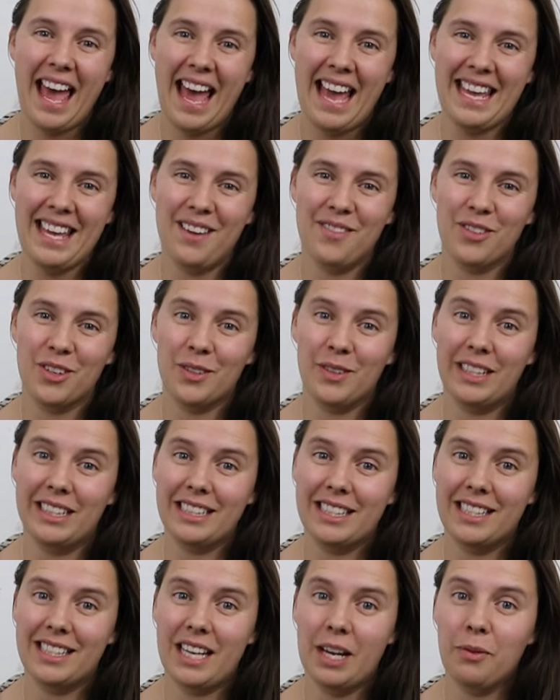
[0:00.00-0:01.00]
Hey
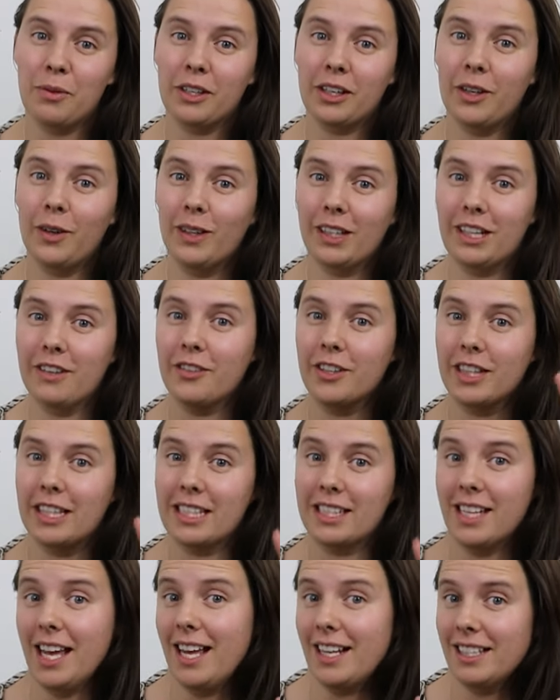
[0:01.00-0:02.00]
everyone, today we're going over the
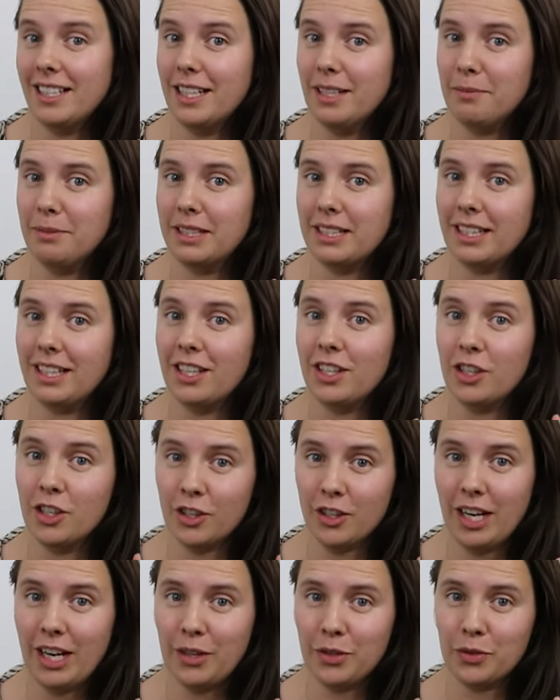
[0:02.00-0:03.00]
10 tips to get
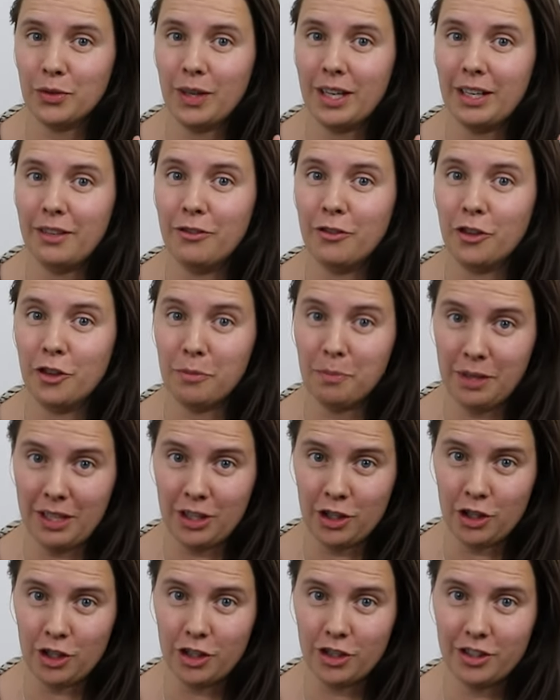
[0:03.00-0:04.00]
your house ready for
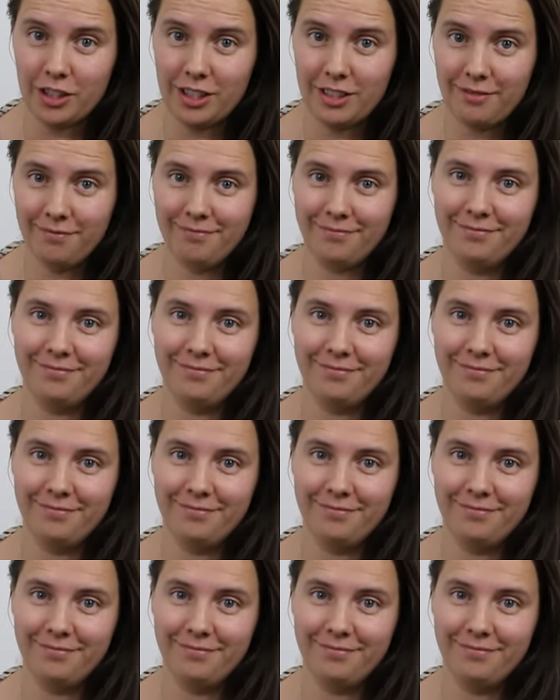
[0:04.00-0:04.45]
pictures.